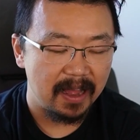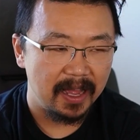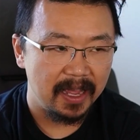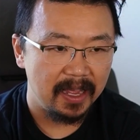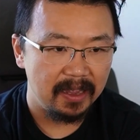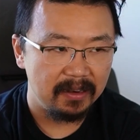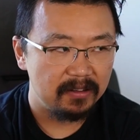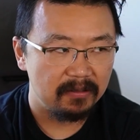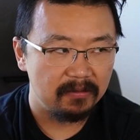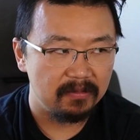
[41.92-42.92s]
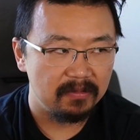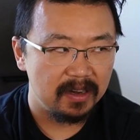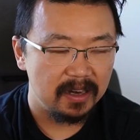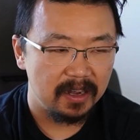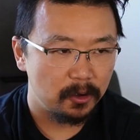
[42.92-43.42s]
I don't
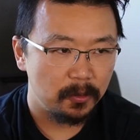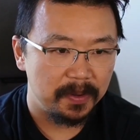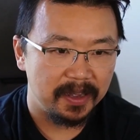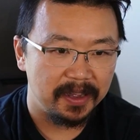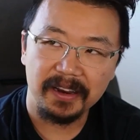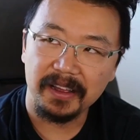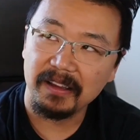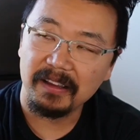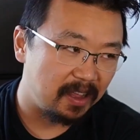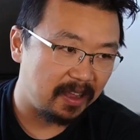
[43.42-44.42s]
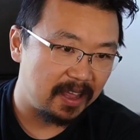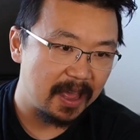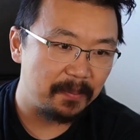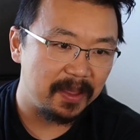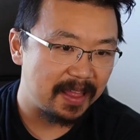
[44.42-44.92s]
know, but it
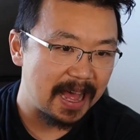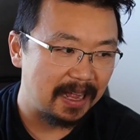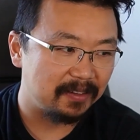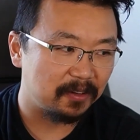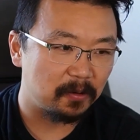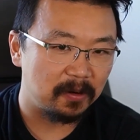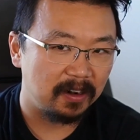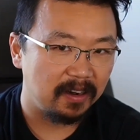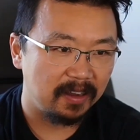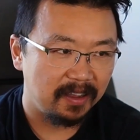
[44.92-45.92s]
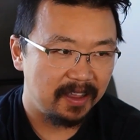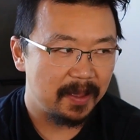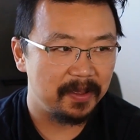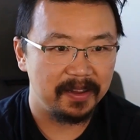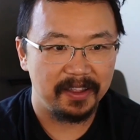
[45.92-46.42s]
can be that, or it
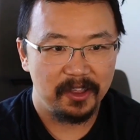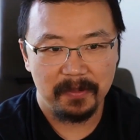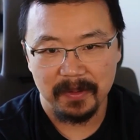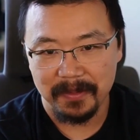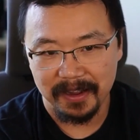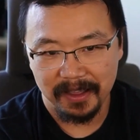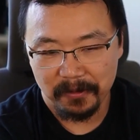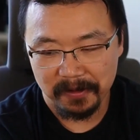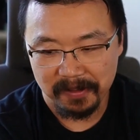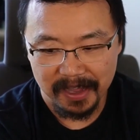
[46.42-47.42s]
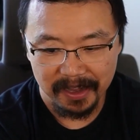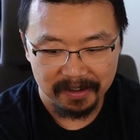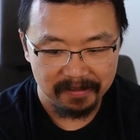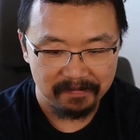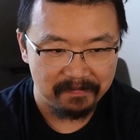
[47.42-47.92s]
can be the human body will like
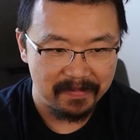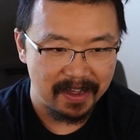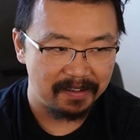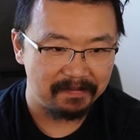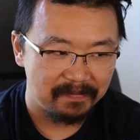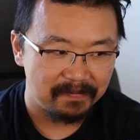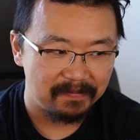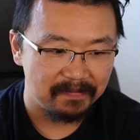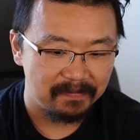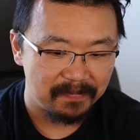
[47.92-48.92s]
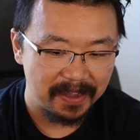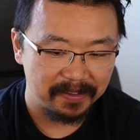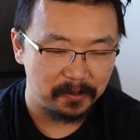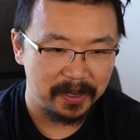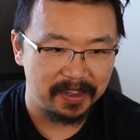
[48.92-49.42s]
not
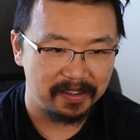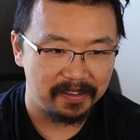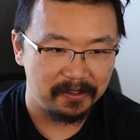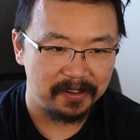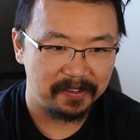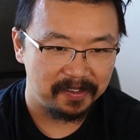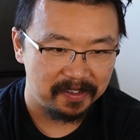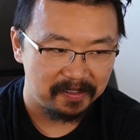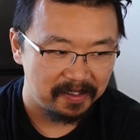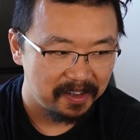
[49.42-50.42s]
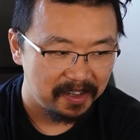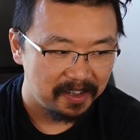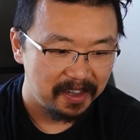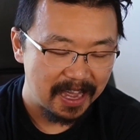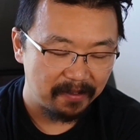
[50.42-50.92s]
pass away. You just
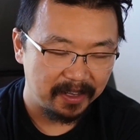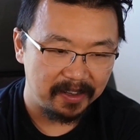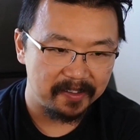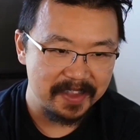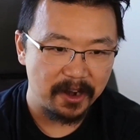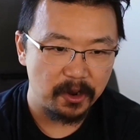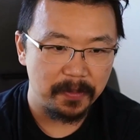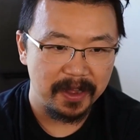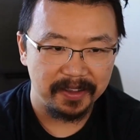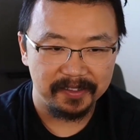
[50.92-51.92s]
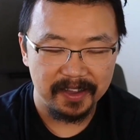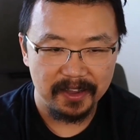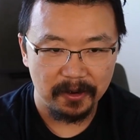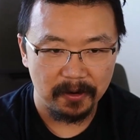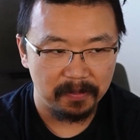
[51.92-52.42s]
have like these nanobots
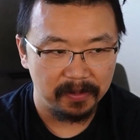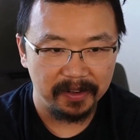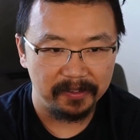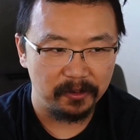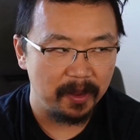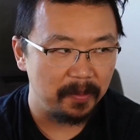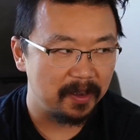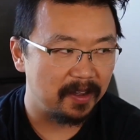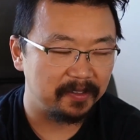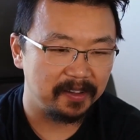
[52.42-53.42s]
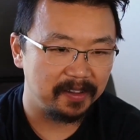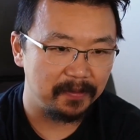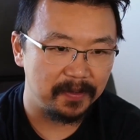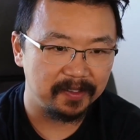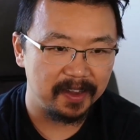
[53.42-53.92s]
in your bloodstream constantly
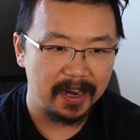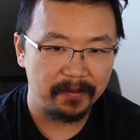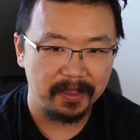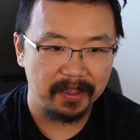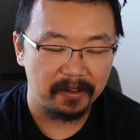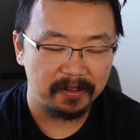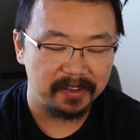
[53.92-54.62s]
fixing everything all